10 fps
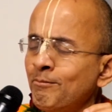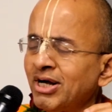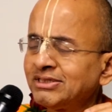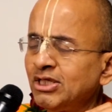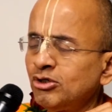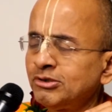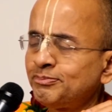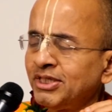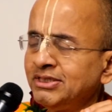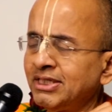bhakti
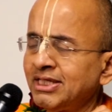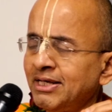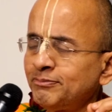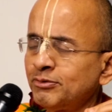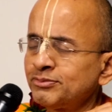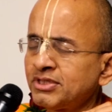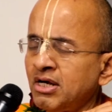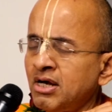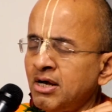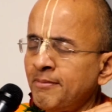rutpadyate
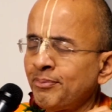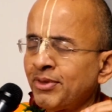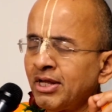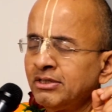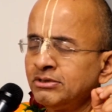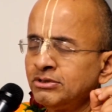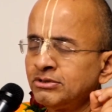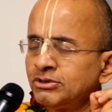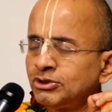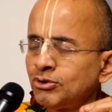pumsam
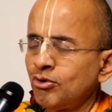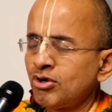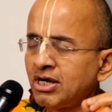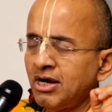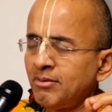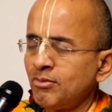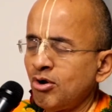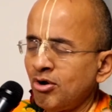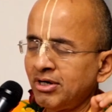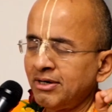shoka
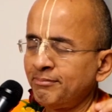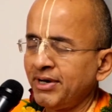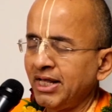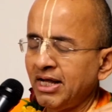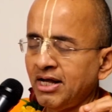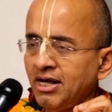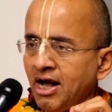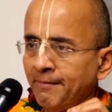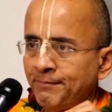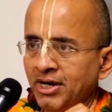moha bhaya
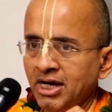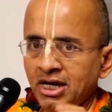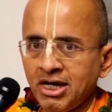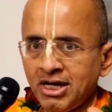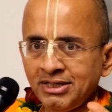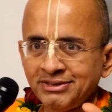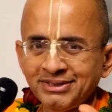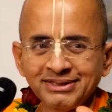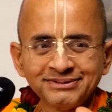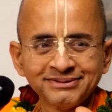apaha, it
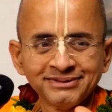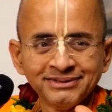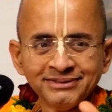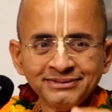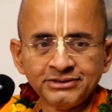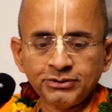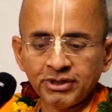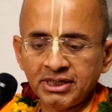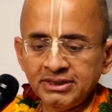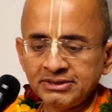says.
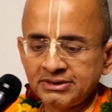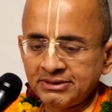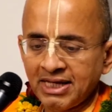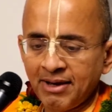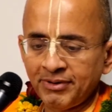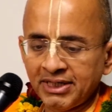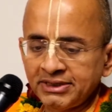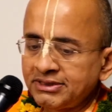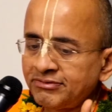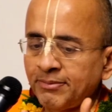Shoka is
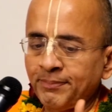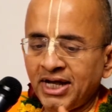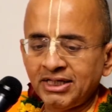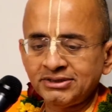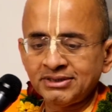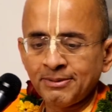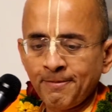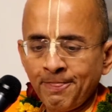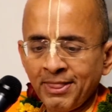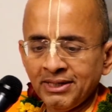lamentation of the past,
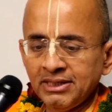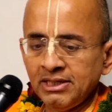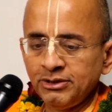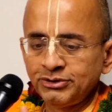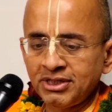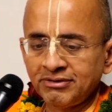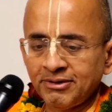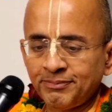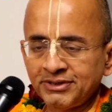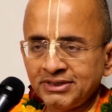illusion of
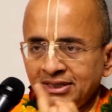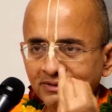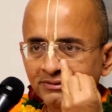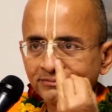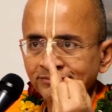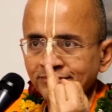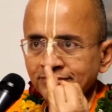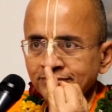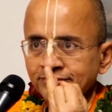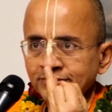the present,
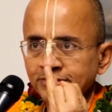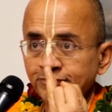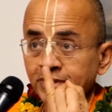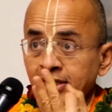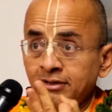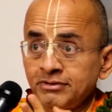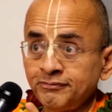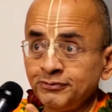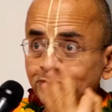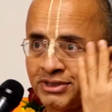fear of
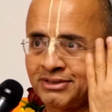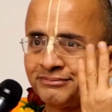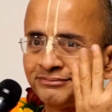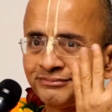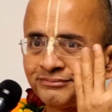the future.